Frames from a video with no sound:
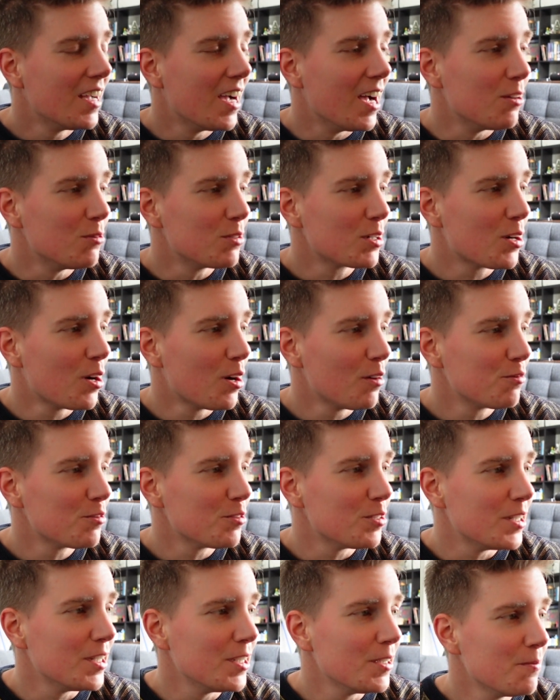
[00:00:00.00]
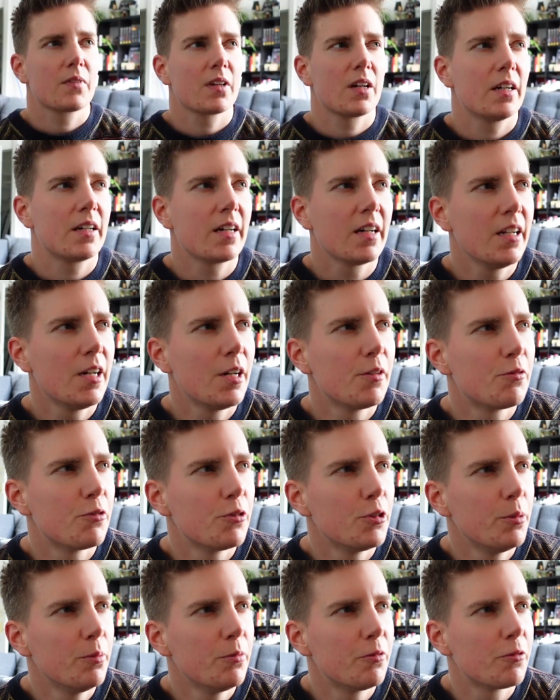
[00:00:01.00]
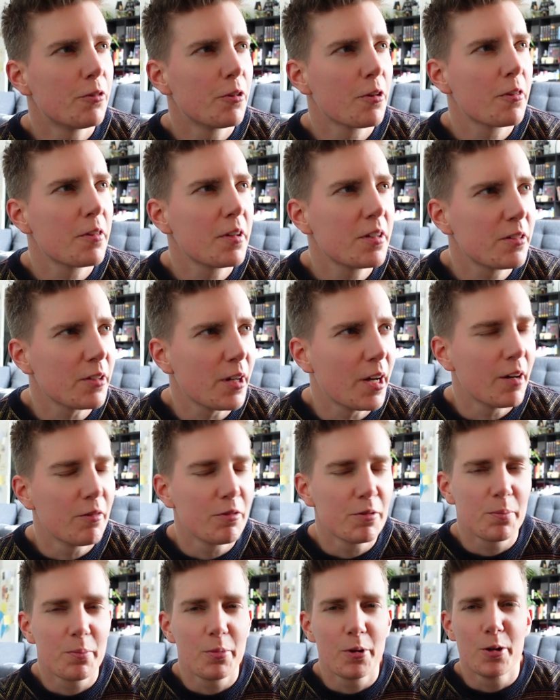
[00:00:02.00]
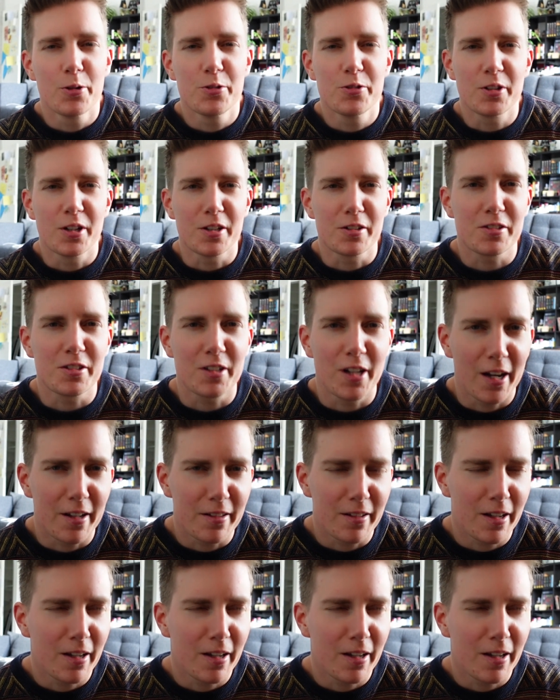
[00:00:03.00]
and recovery, I kind of have room for things I haven't processed yet,